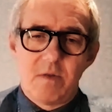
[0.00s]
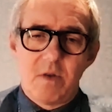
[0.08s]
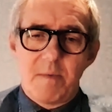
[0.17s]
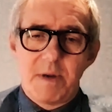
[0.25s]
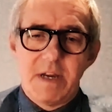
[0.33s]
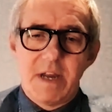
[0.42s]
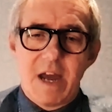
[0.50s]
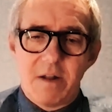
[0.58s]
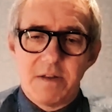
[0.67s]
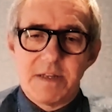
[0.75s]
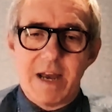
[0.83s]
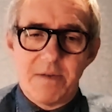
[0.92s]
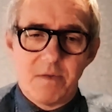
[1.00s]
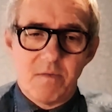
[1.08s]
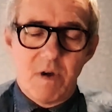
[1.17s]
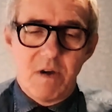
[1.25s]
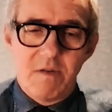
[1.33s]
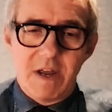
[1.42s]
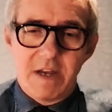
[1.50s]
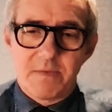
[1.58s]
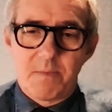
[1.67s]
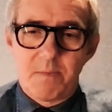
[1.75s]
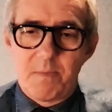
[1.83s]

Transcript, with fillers: commonly held now that Rolex